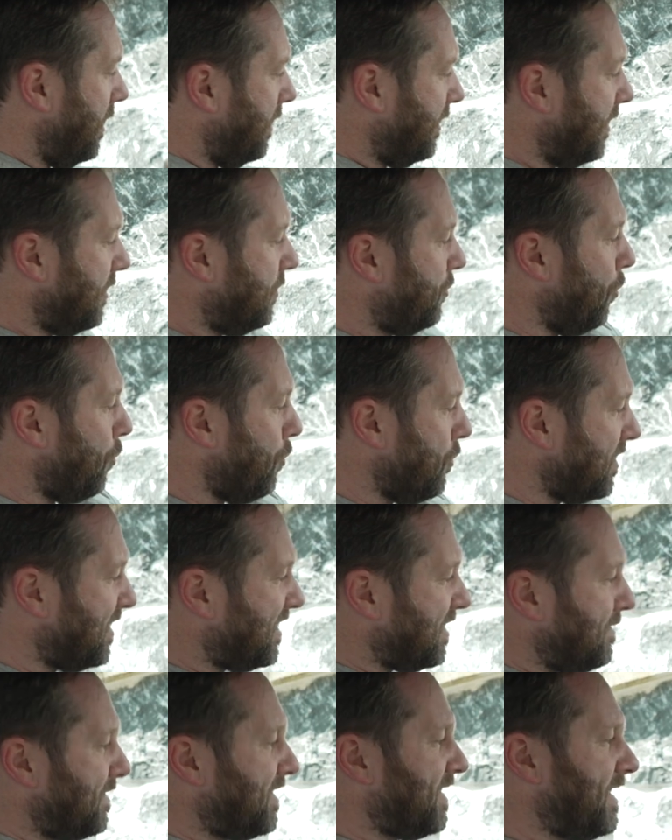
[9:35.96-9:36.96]
The
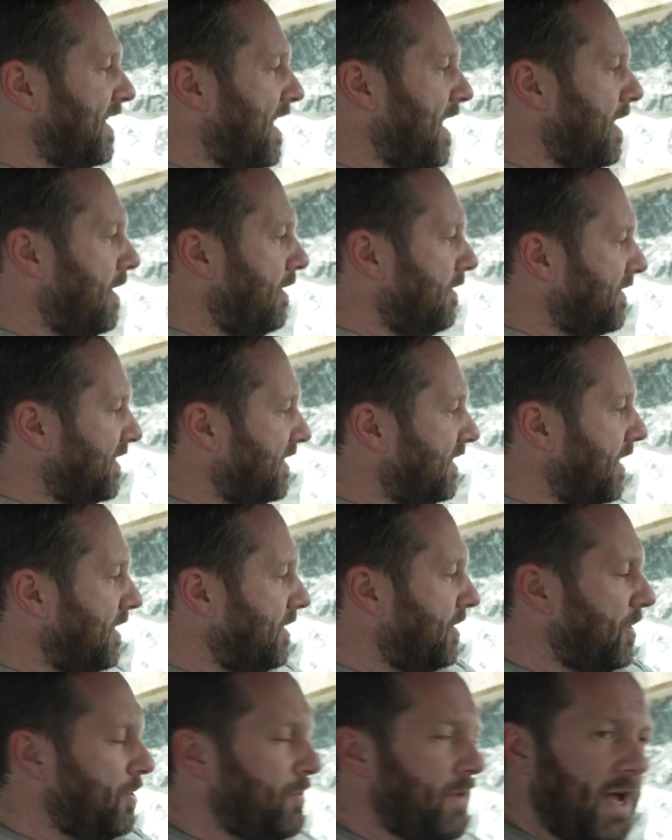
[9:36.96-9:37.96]
doors themselves, they
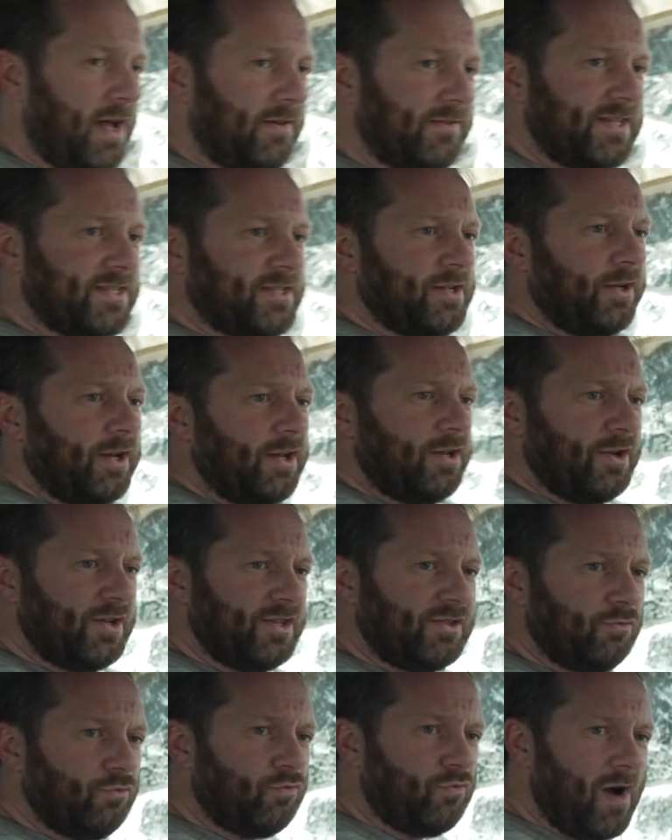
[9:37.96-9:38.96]
do have this kind of
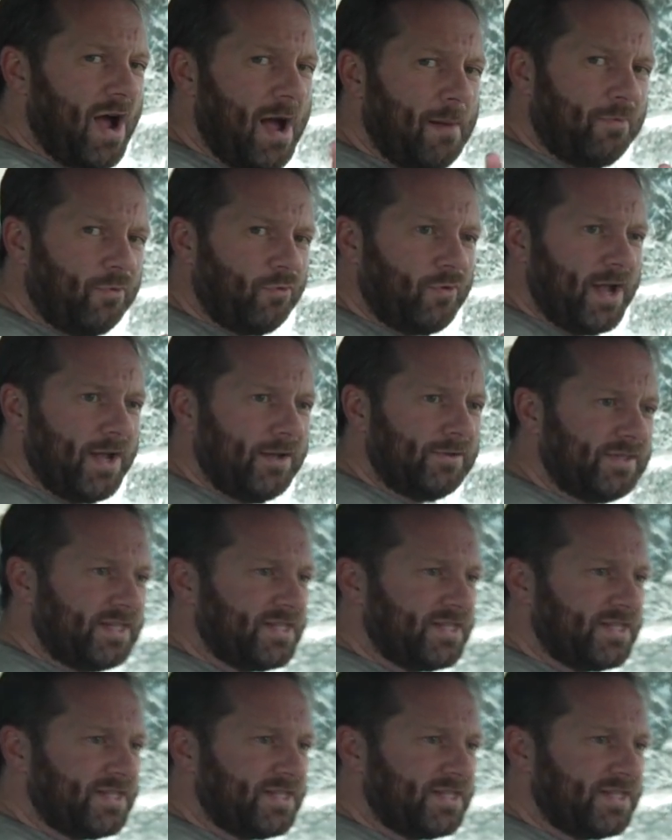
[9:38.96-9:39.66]
nice wraparound